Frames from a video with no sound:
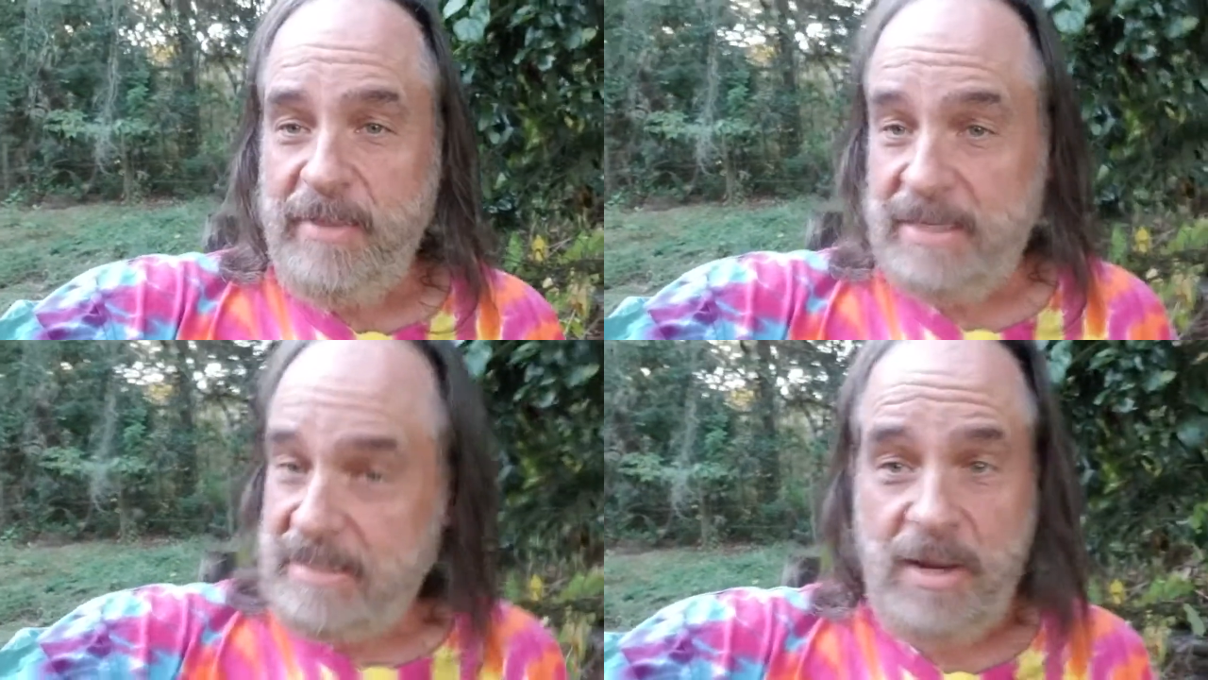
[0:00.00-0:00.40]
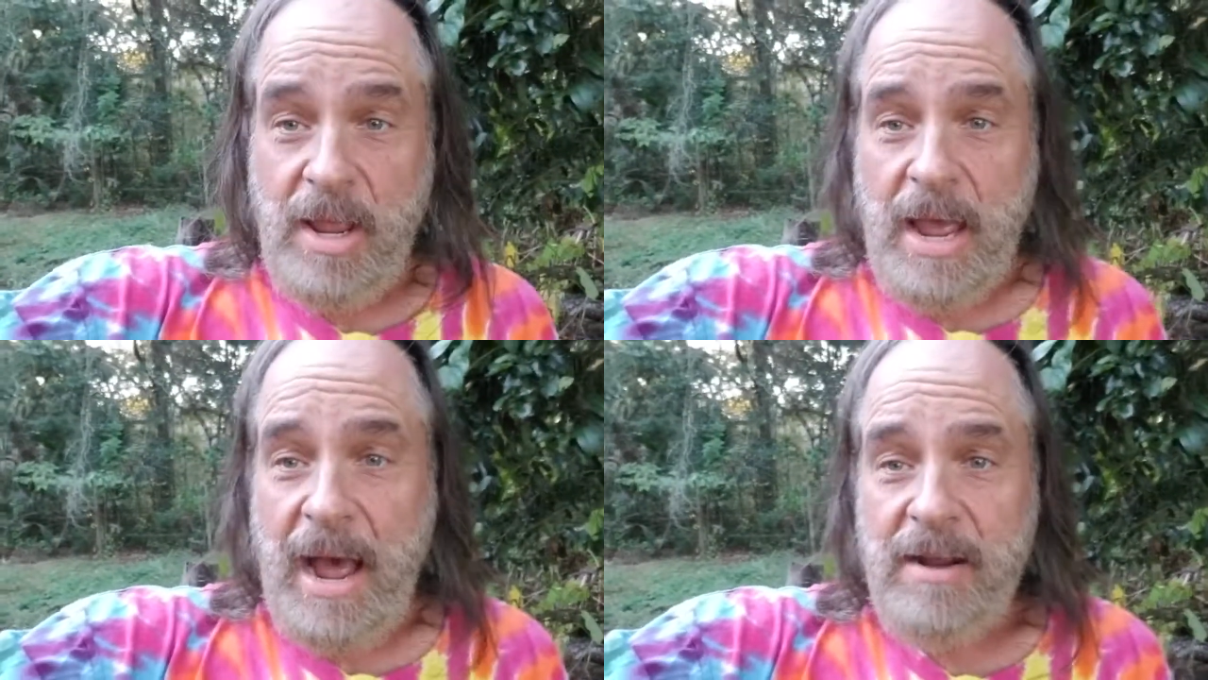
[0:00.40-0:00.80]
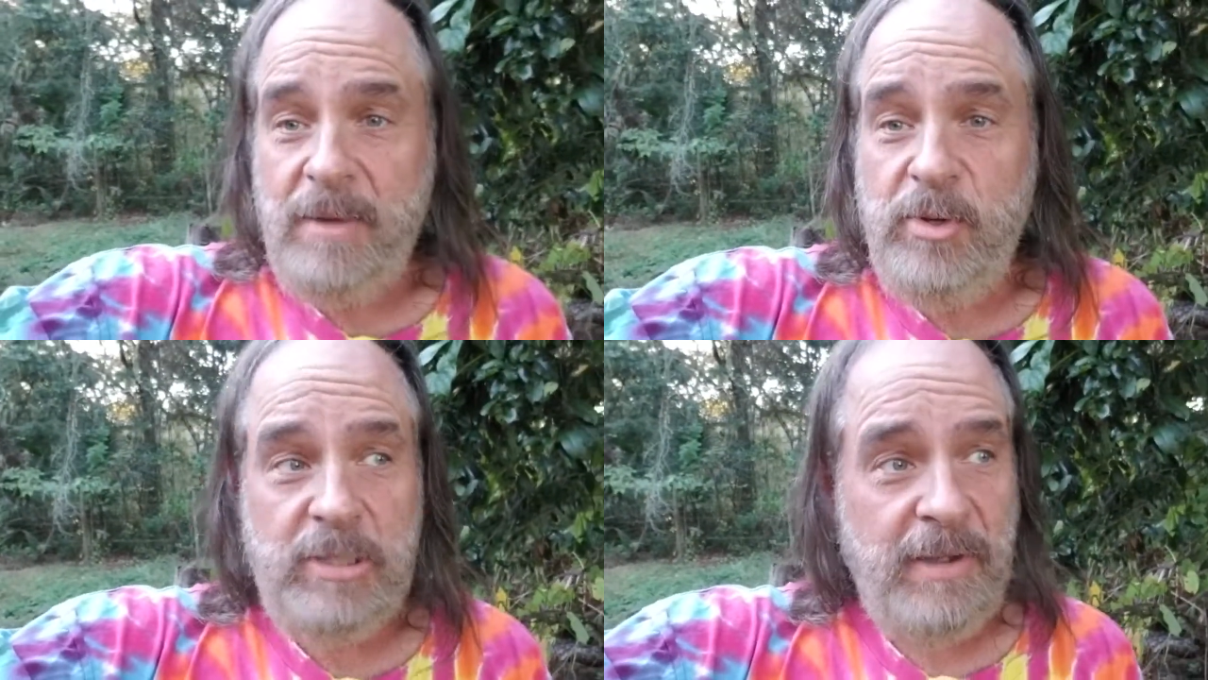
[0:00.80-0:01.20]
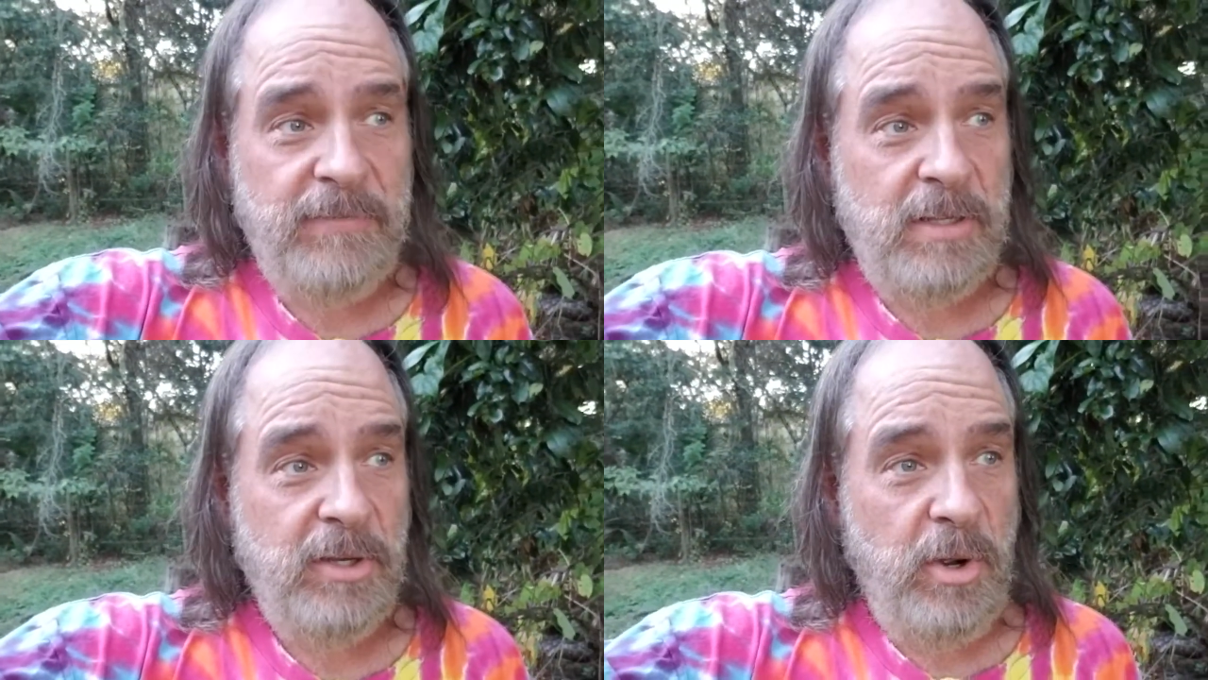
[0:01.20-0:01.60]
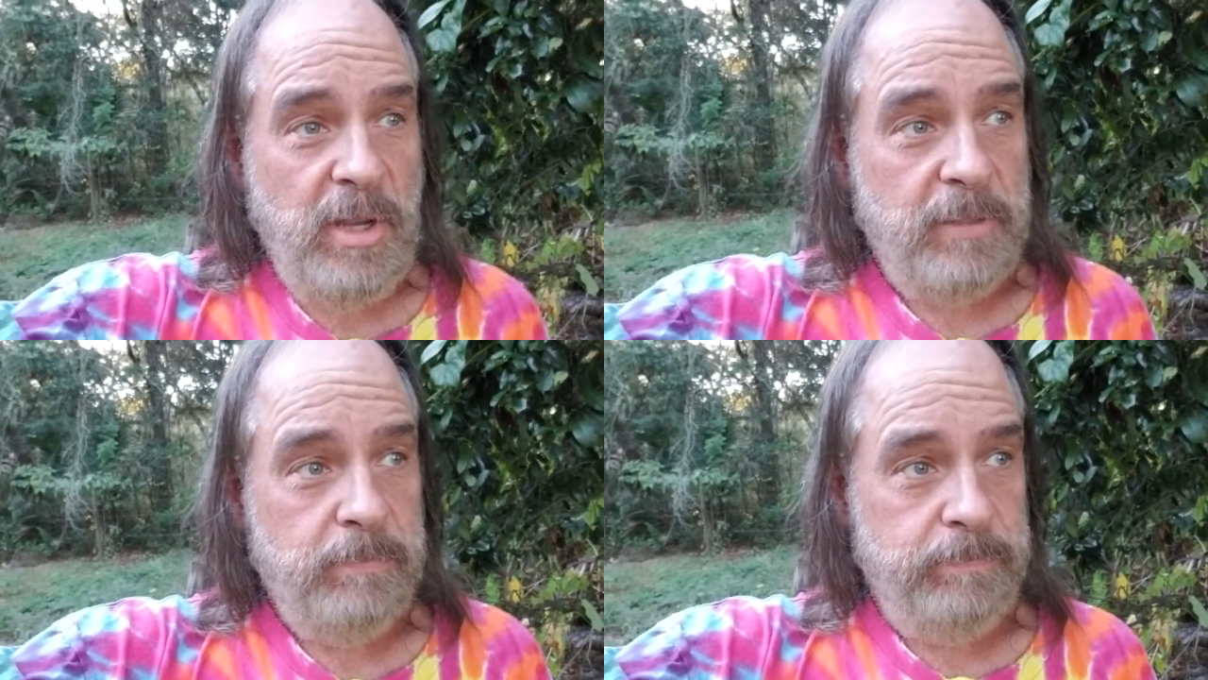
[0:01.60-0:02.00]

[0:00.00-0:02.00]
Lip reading: they say, how come you left Illinois?